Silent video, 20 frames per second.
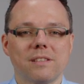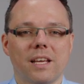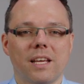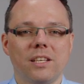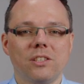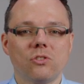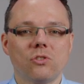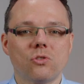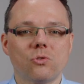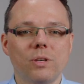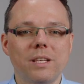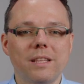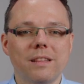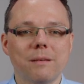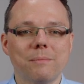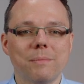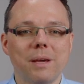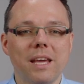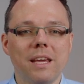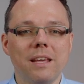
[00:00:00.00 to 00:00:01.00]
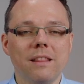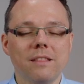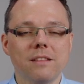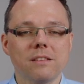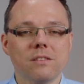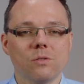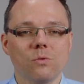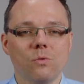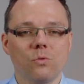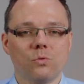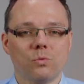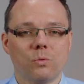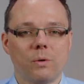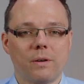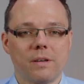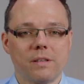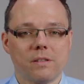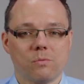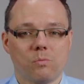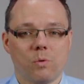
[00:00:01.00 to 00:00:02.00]
and you treat them in the software
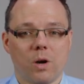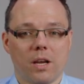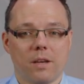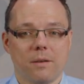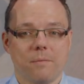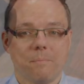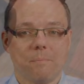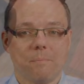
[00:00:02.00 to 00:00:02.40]
as one.